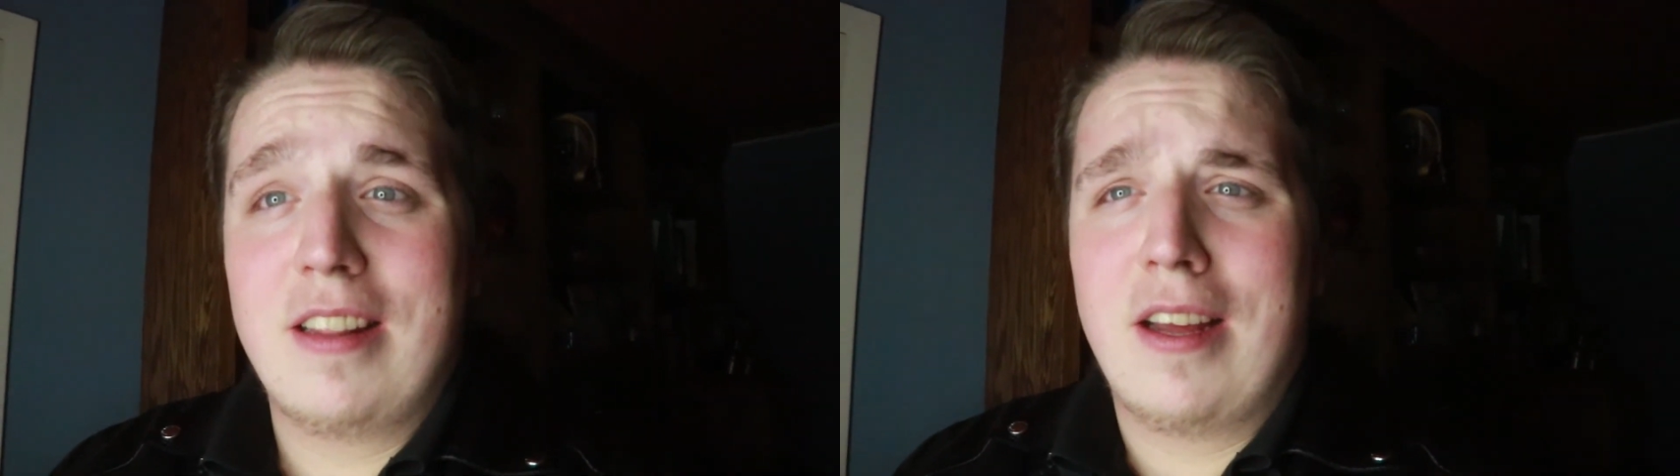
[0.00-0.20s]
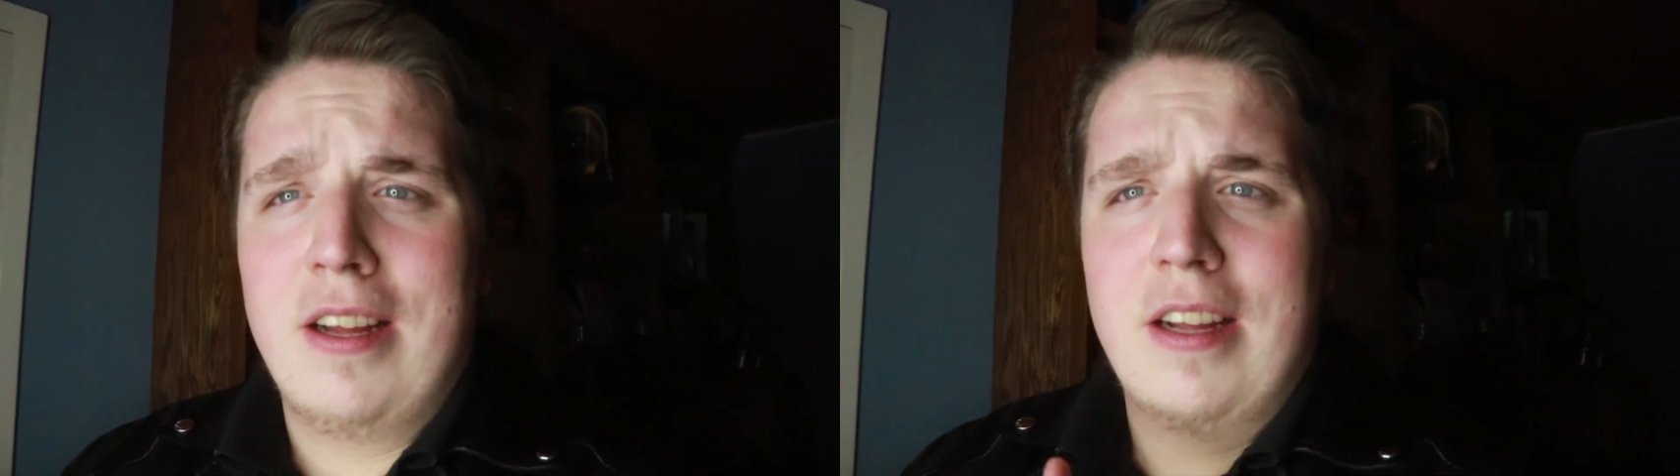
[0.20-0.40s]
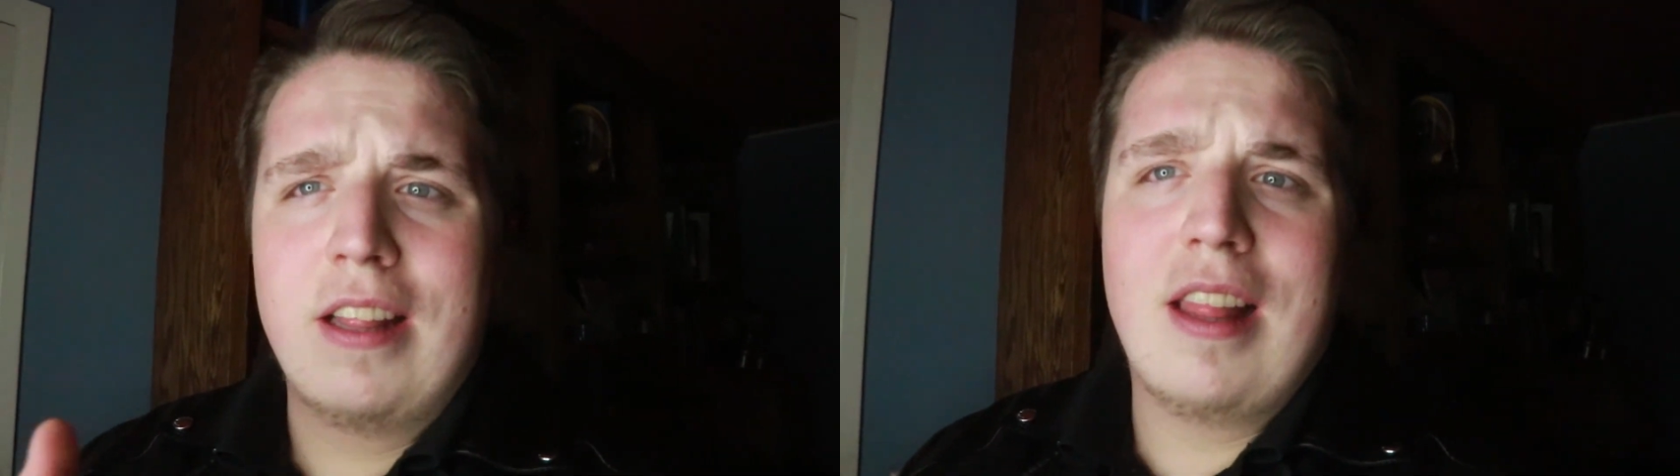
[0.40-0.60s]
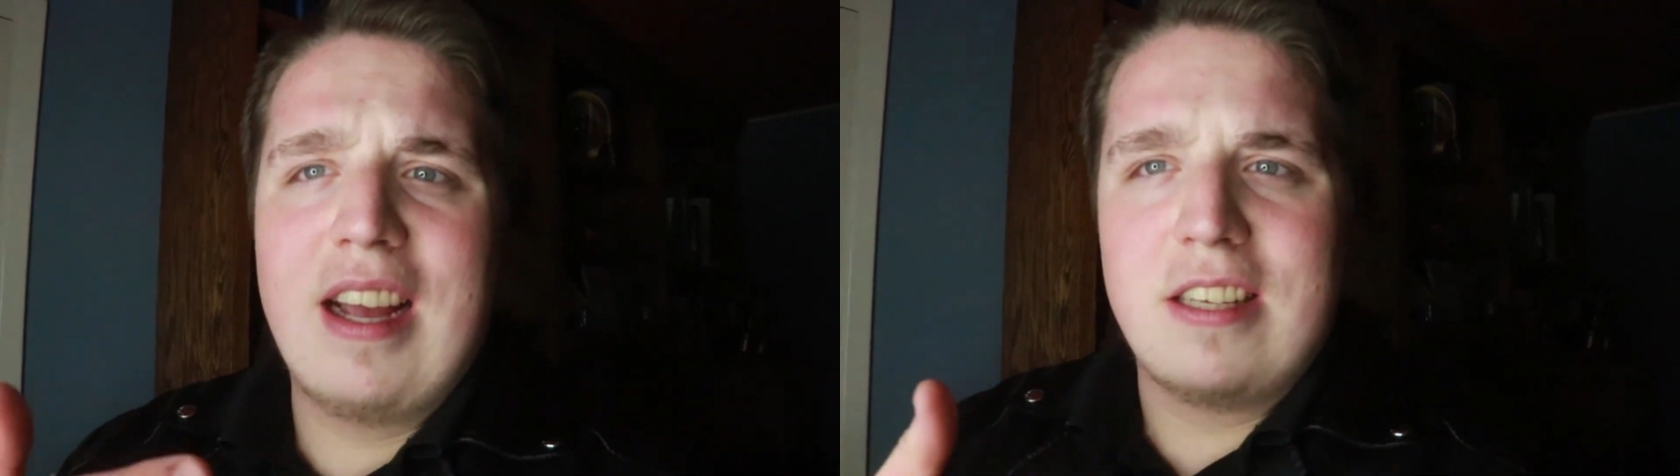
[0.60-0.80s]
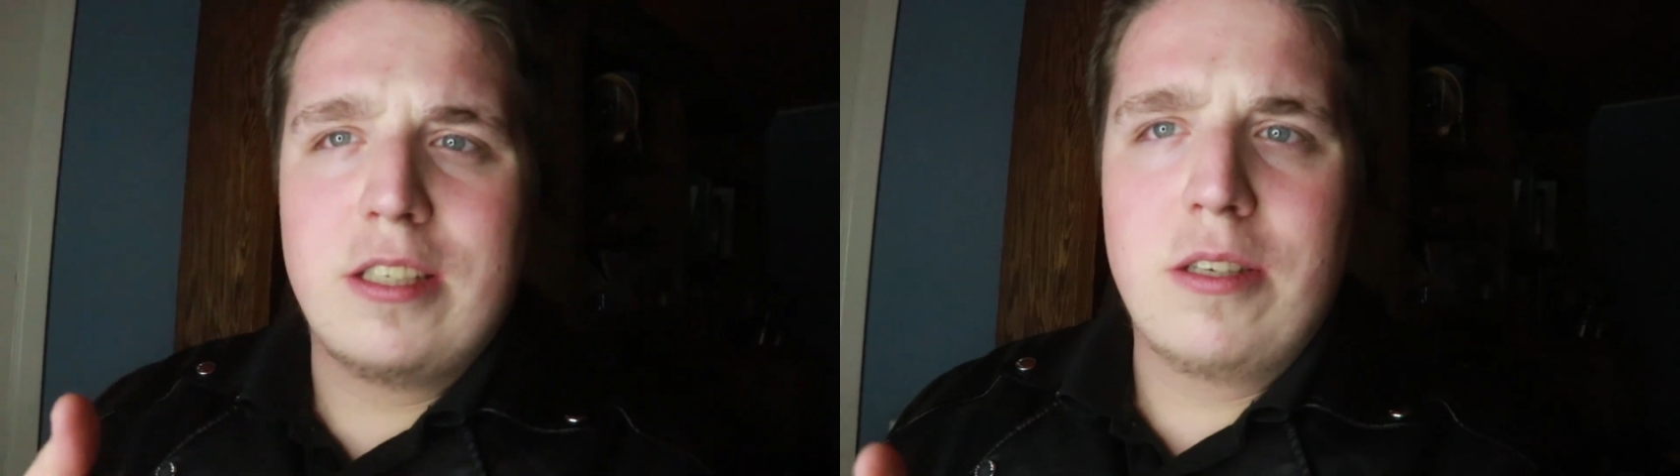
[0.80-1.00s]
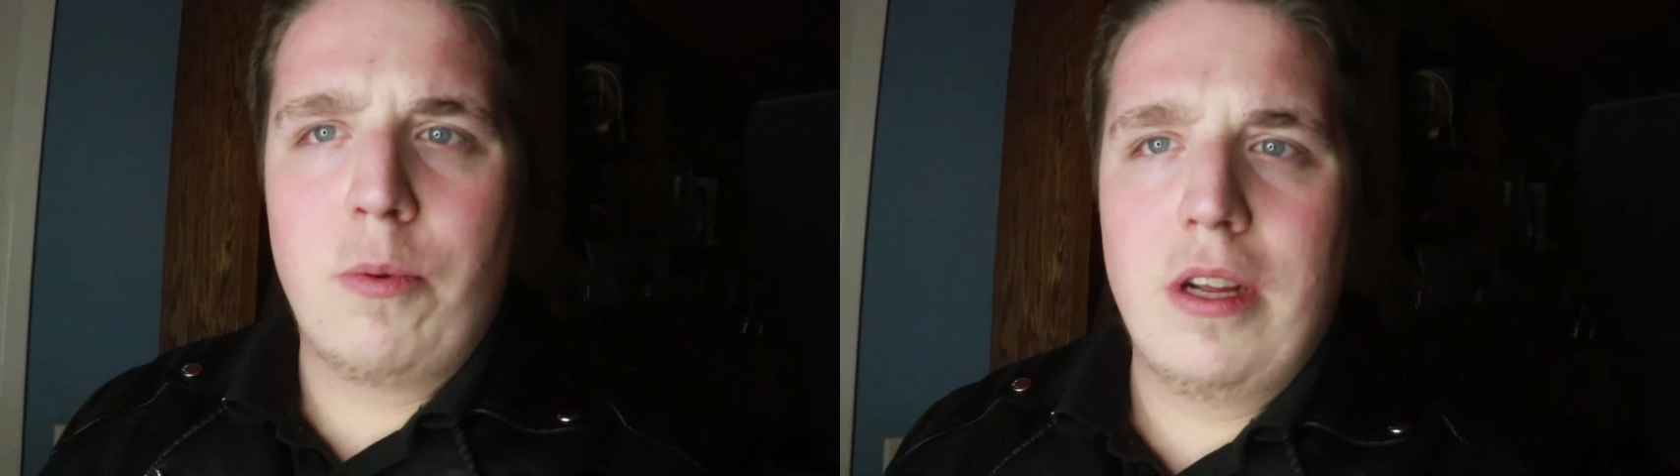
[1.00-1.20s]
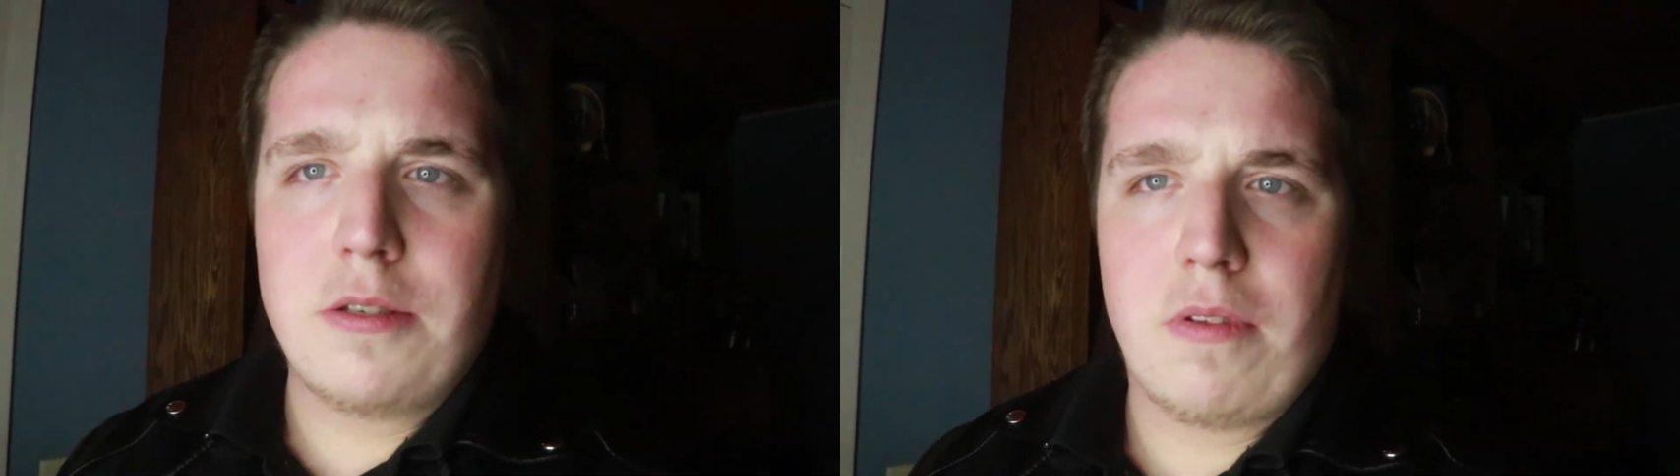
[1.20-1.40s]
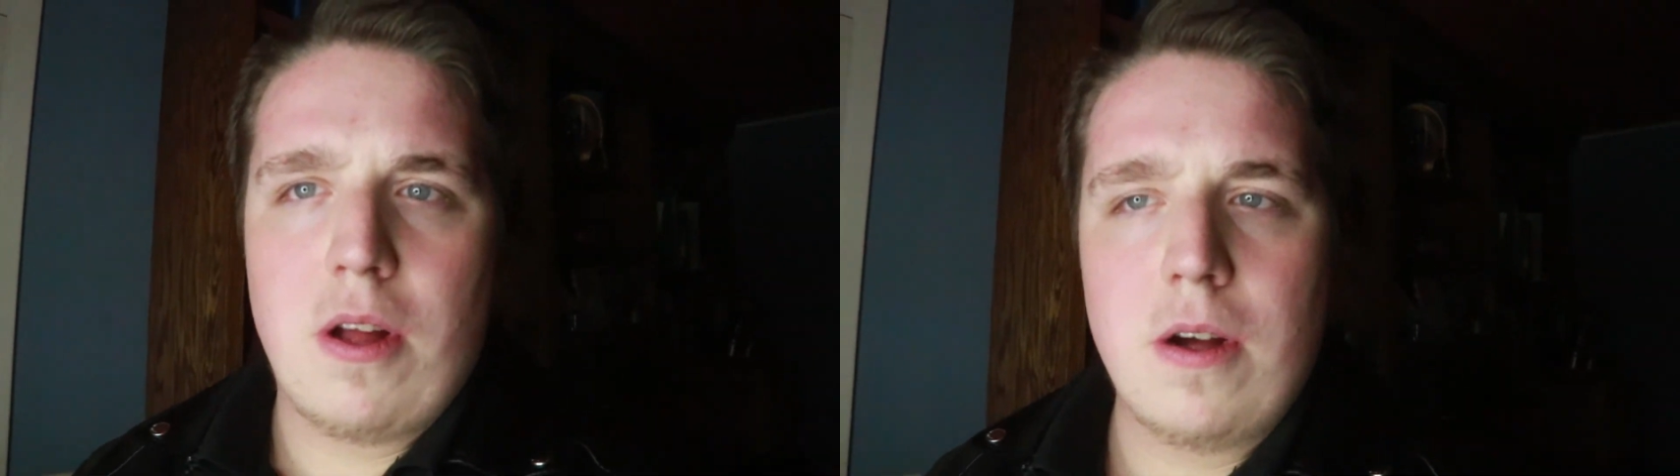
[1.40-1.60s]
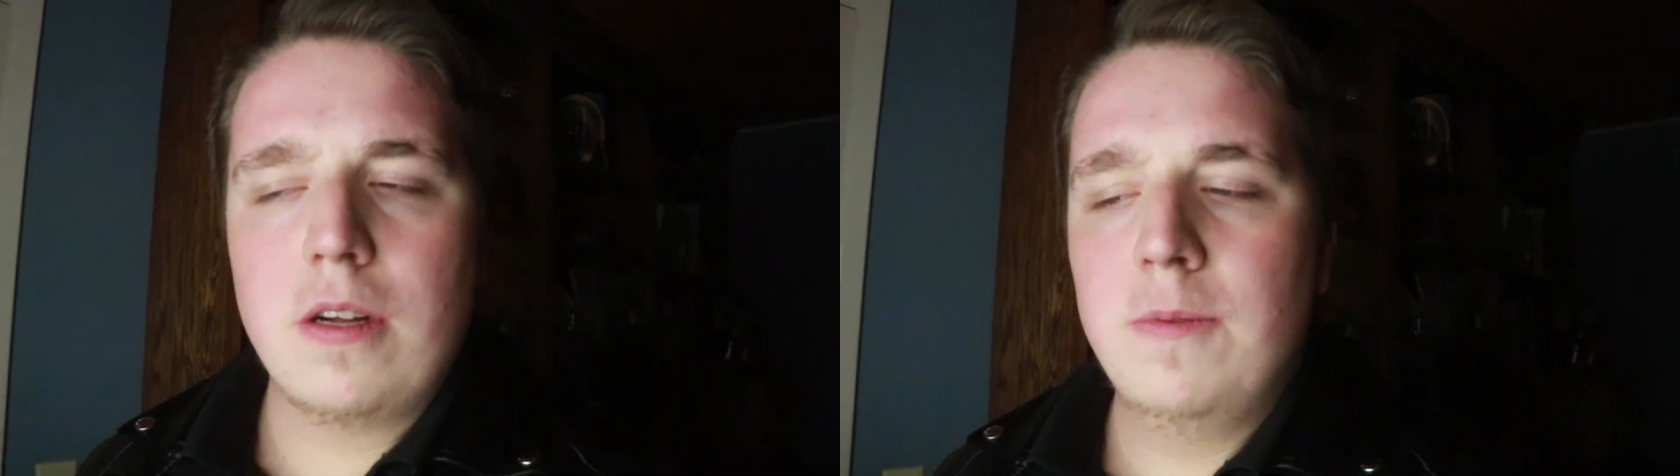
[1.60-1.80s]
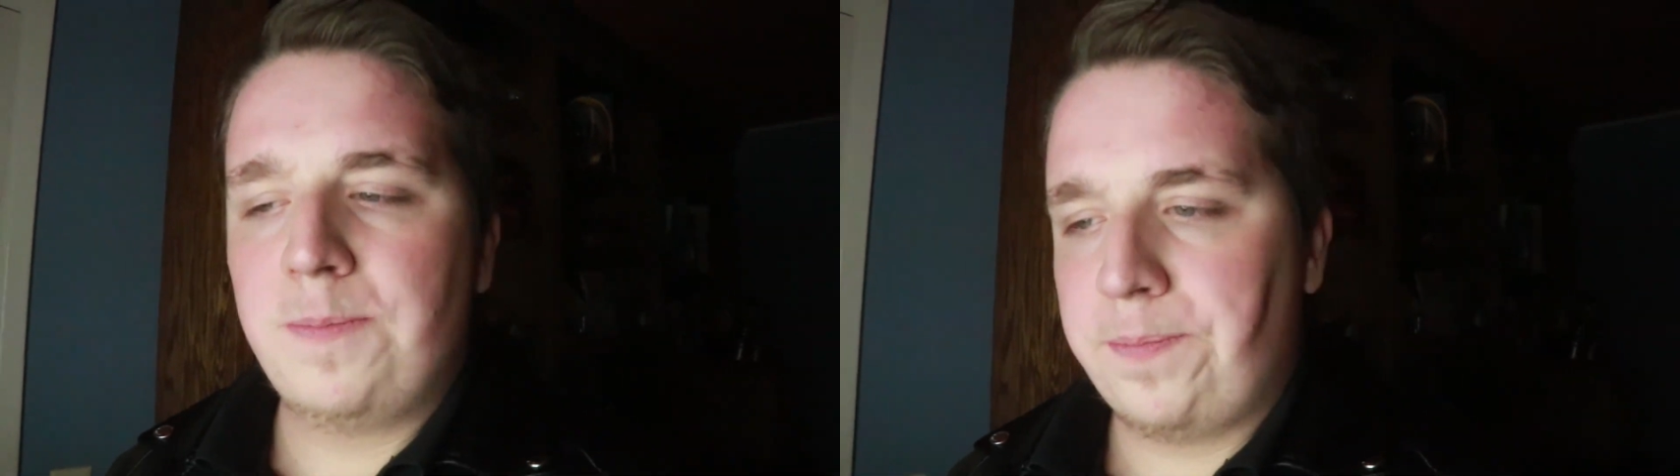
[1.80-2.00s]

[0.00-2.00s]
like last week's vlog